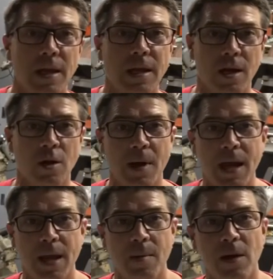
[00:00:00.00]
Get on my
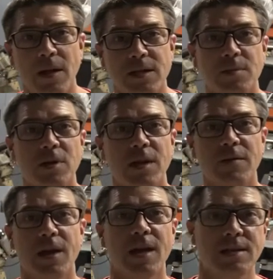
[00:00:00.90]
email list. I'm going to give you
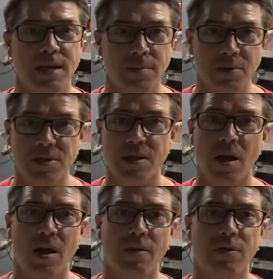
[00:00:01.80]
guys 10%
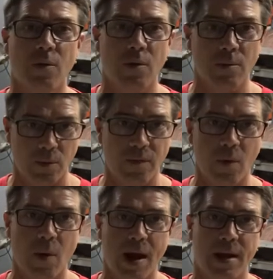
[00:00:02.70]
off for
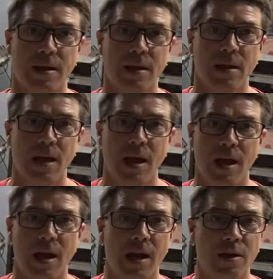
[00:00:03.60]
waiting.
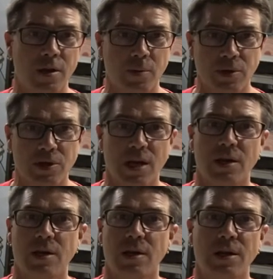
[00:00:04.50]
And I do appreciate
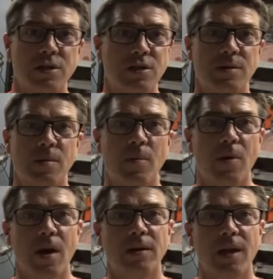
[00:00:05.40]
your interest in my
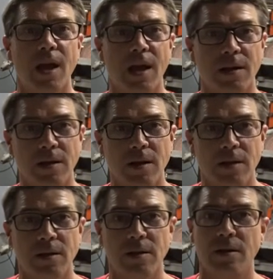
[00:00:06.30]
product and
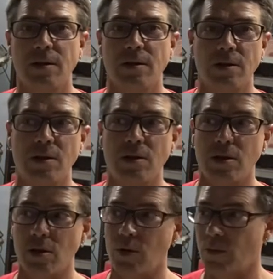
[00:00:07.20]

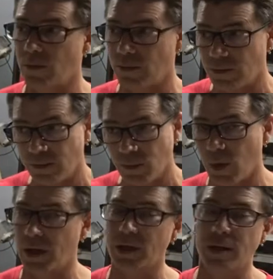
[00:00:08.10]
you
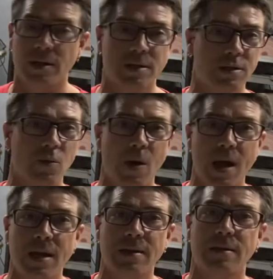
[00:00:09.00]
willingness to
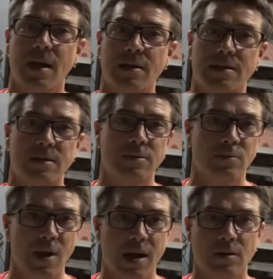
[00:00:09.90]
wait. That's
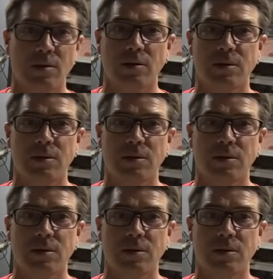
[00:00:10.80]
radical.